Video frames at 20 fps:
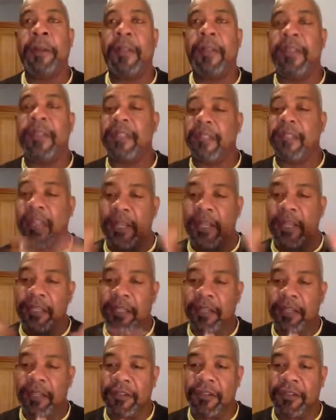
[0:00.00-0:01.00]
And he
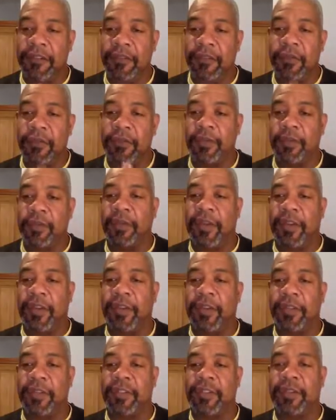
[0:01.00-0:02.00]
said
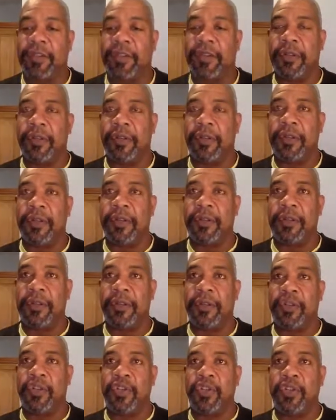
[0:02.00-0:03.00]
because
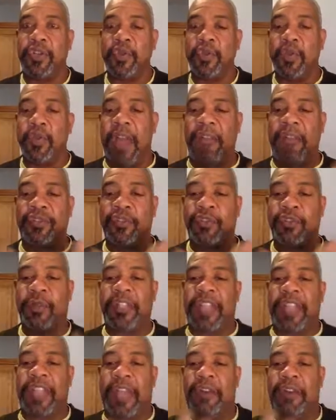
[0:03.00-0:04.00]
you have so
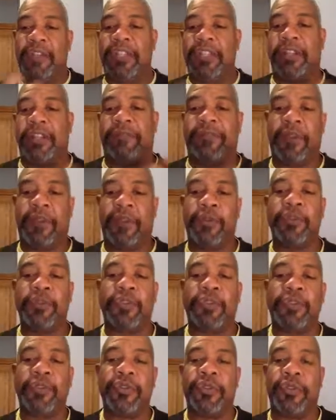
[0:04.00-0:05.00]
much energy that
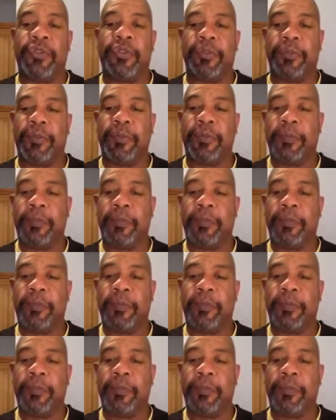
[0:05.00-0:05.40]
flows through you.